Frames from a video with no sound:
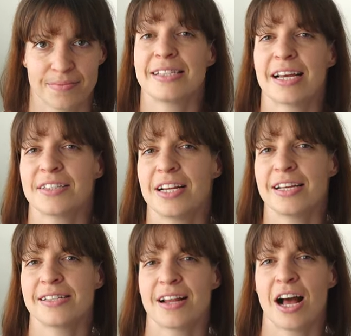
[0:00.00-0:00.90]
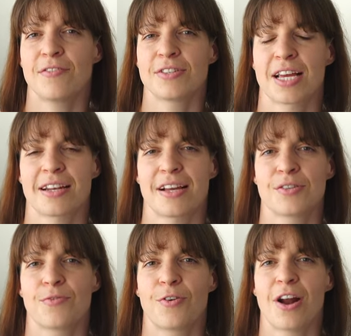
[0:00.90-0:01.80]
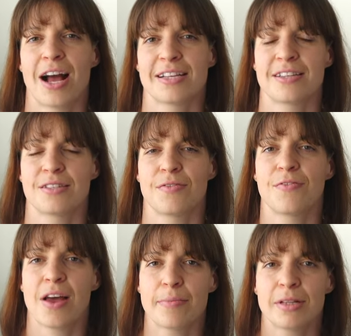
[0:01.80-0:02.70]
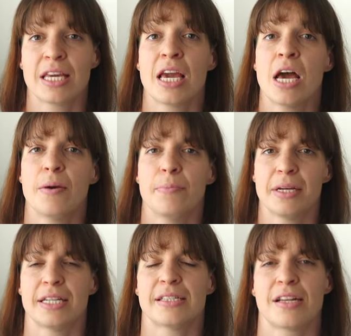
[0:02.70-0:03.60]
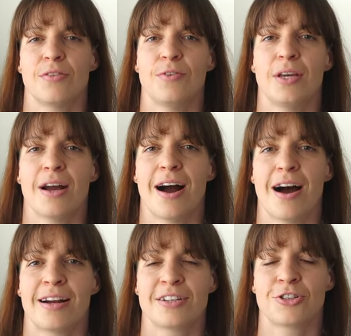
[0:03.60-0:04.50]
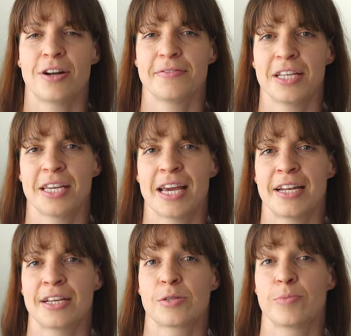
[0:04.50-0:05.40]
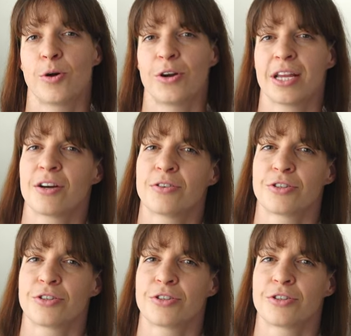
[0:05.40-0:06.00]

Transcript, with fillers: And Saturdays and half Sundays for us as a family means that we are traveling and exploring